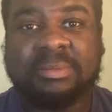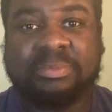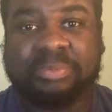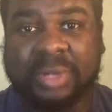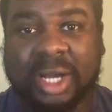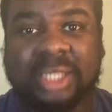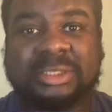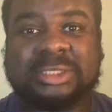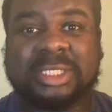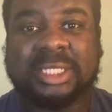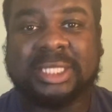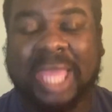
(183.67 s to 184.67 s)
But
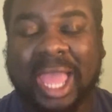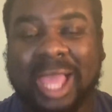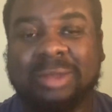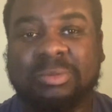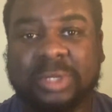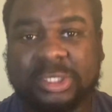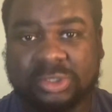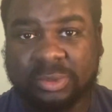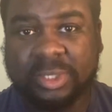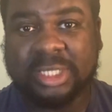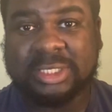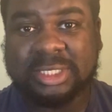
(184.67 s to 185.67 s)
can we do
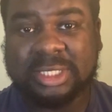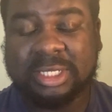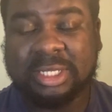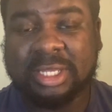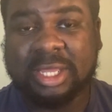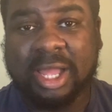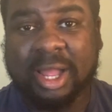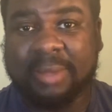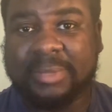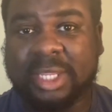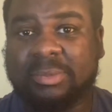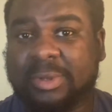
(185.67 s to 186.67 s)
it? I
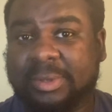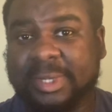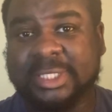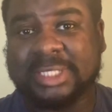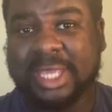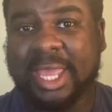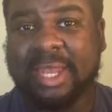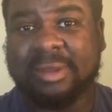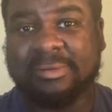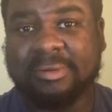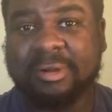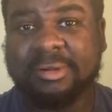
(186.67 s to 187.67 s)
mean, we went to Elland
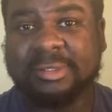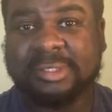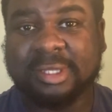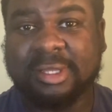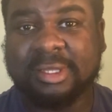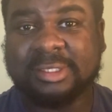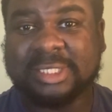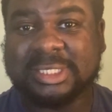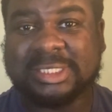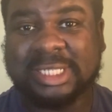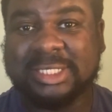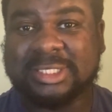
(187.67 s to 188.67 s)
Road this
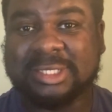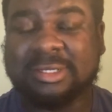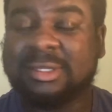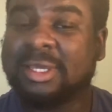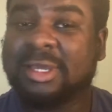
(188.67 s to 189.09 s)
season.